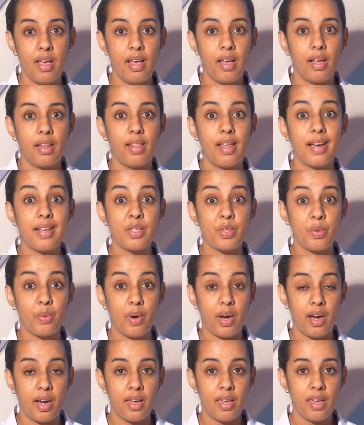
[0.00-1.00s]
That's
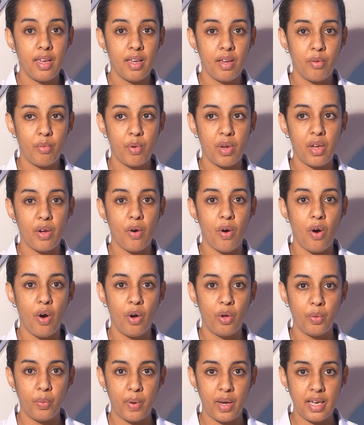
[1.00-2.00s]
why we
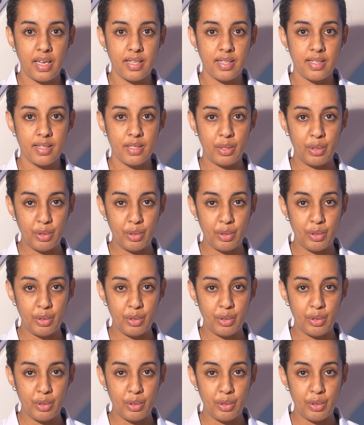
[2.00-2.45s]
always